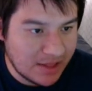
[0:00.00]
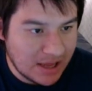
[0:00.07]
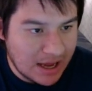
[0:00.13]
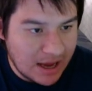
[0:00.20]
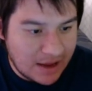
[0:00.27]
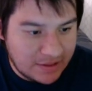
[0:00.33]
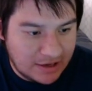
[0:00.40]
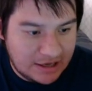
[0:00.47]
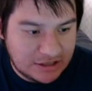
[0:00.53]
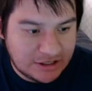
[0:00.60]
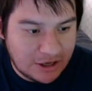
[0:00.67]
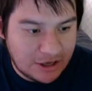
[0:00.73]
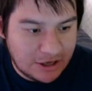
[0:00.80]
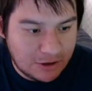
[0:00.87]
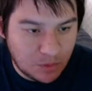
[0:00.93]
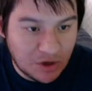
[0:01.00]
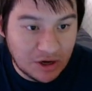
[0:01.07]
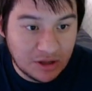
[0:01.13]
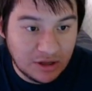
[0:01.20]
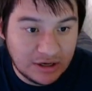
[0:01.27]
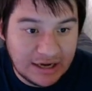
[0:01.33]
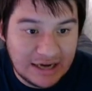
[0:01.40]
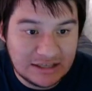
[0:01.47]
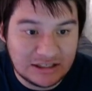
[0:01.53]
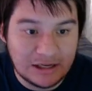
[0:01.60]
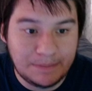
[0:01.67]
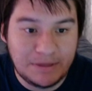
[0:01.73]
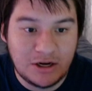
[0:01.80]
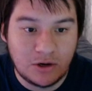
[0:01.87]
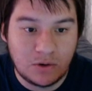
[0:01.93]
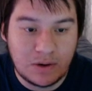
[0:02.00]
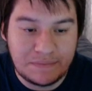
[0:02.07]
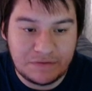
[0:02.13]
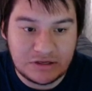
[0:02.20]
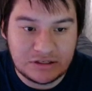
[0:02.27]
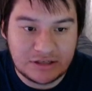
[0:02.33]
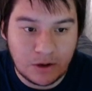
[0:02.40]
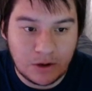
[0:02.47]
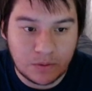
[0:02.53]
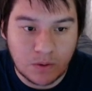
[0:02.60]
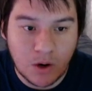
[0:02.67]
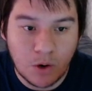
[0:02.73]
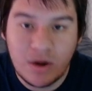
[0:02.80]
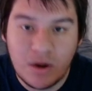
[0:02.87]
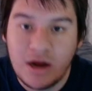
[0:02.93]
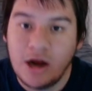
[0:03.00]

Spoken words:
The next character we're going to look at is going to be Horrific Scarecrow.